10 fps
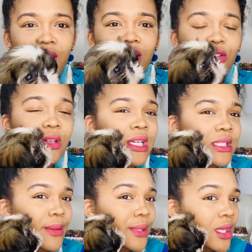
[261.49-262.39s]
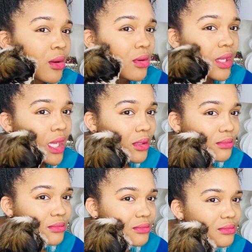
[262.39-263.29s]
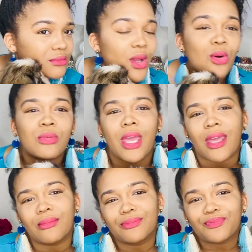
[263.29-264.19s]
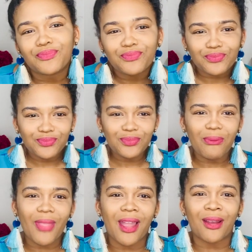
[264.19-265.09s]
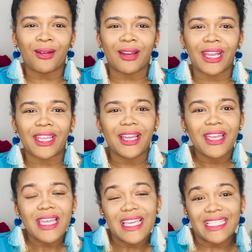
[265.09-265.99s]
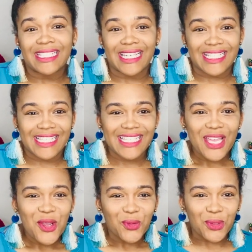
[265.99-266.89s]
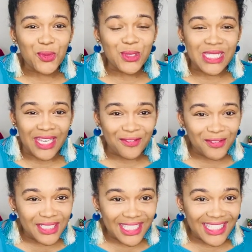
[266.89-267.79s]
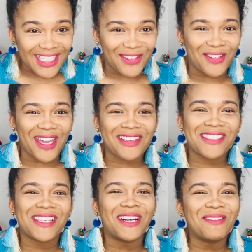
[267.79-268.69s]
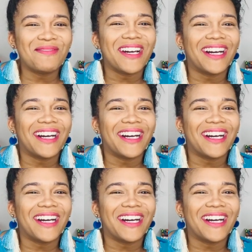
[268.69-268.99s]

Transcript: you guys let me know, okay? Okay. All right. Yes, we will definitely give y'all some